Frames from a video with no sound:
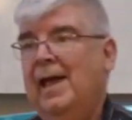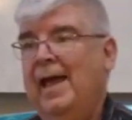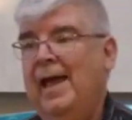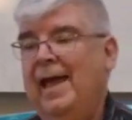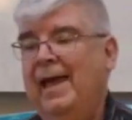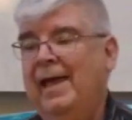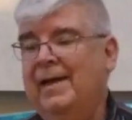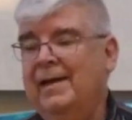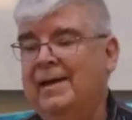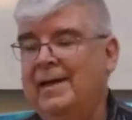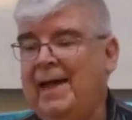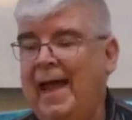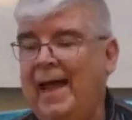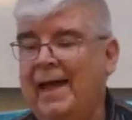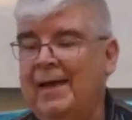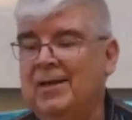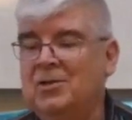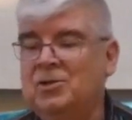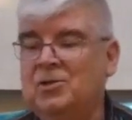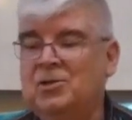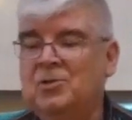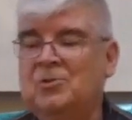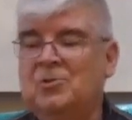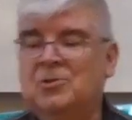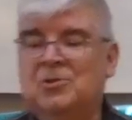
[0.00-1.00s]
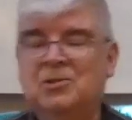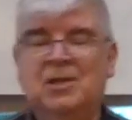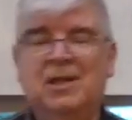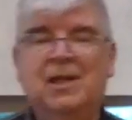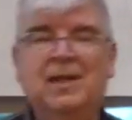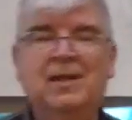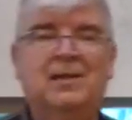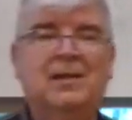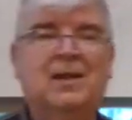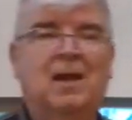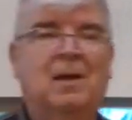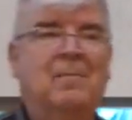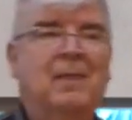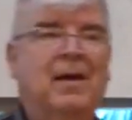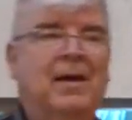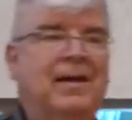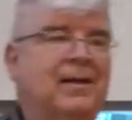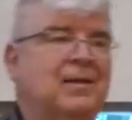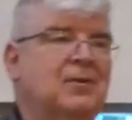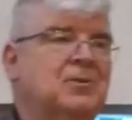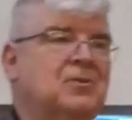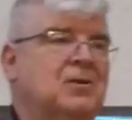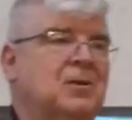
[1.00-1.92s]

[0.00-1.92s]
And as you see, you know,